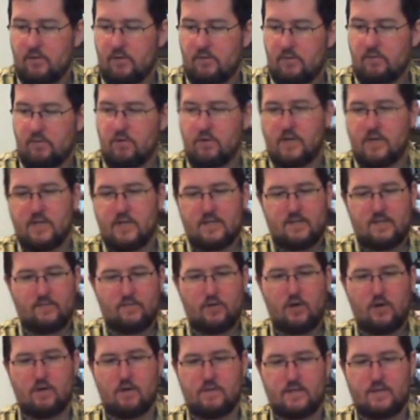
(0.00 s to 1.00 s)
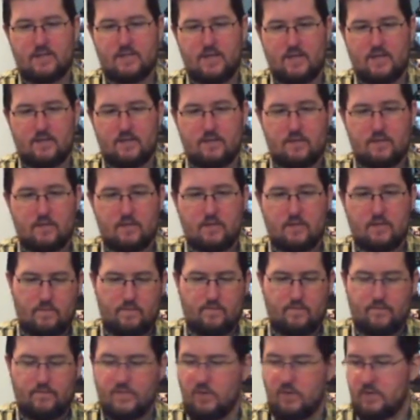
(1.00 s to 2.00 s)
Gurky does have a card that says,
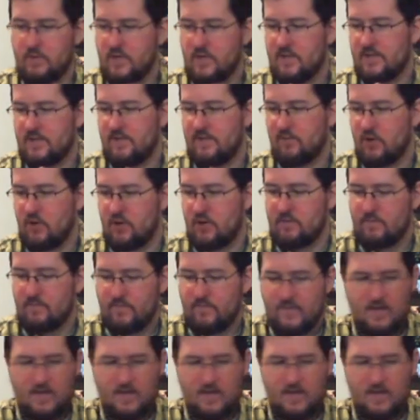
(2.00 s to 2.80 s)
no, he doesn't have a card.